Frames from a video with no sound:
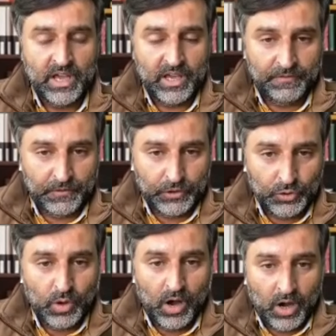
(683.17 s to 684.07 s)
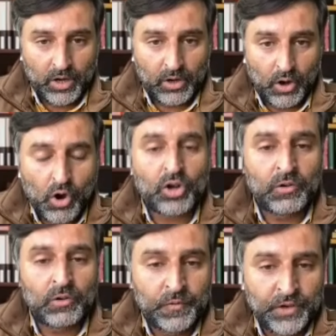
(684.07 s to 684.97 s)
if you are
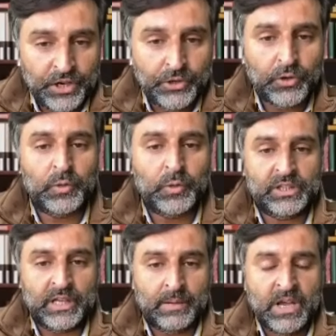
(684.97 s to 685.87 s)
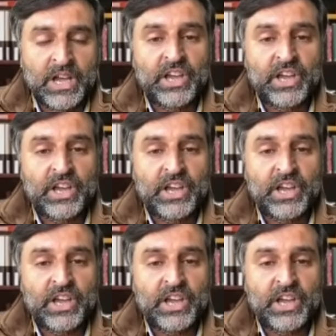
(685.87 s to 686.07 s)
on video with them,